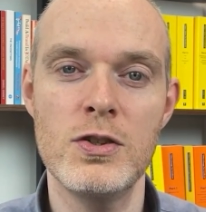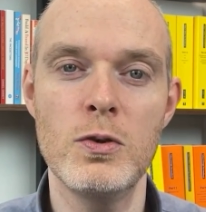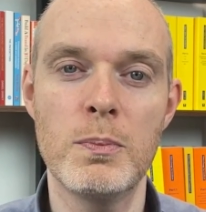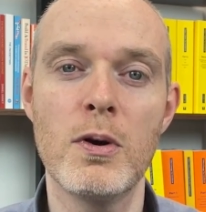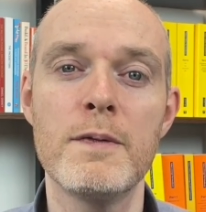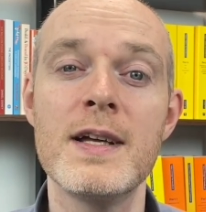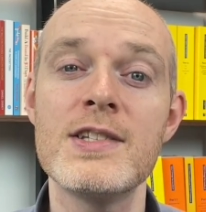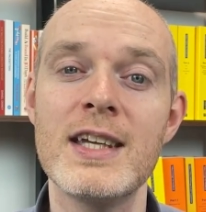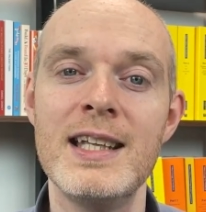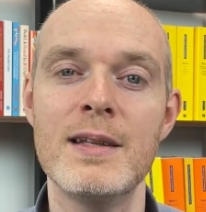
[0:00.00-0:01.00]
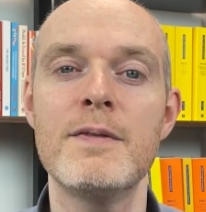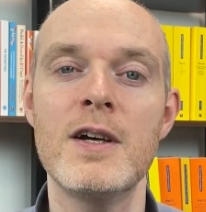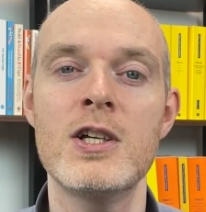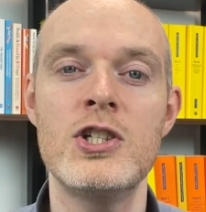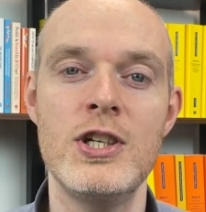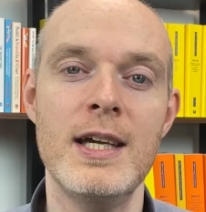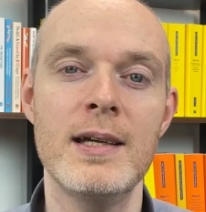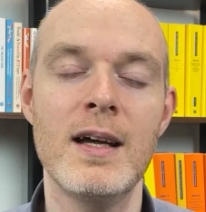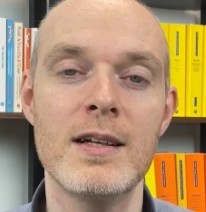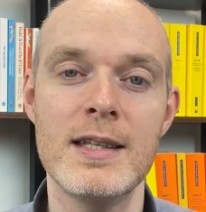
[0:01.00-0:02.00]
your profits in the first year
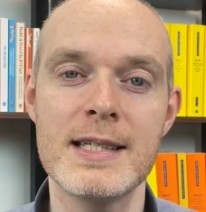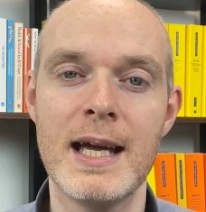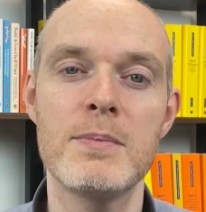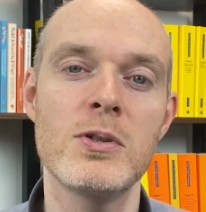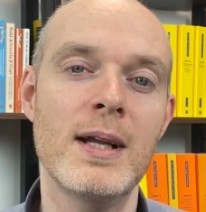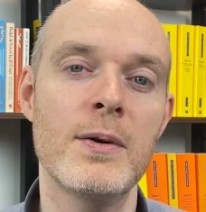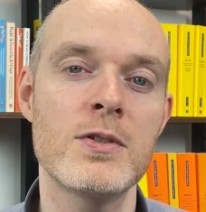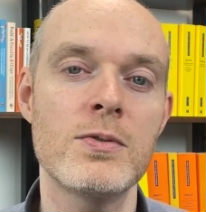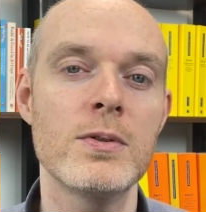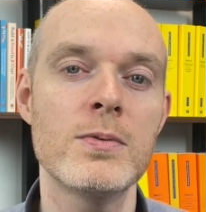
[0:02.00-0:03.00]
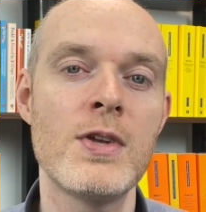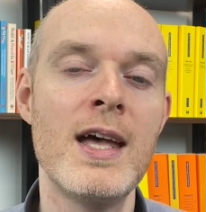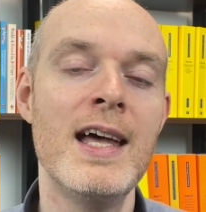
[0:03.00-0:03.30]
under these capital allowance rules.